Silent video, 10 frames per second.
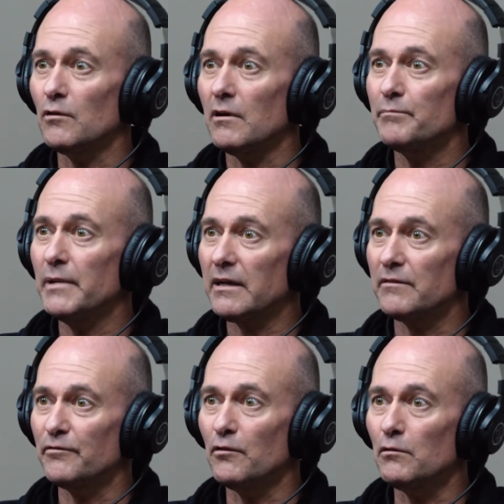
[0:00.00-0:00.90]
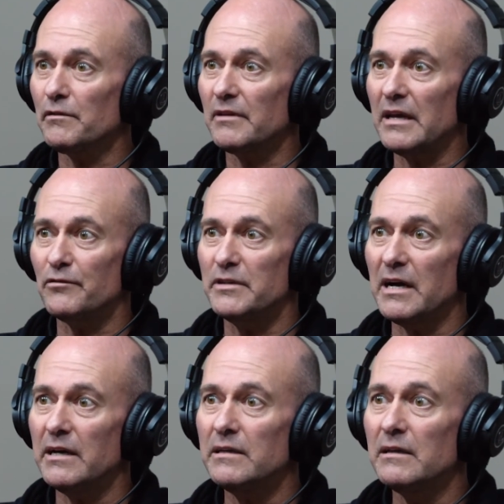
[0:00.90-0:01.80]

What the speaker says: ride back and forth every day.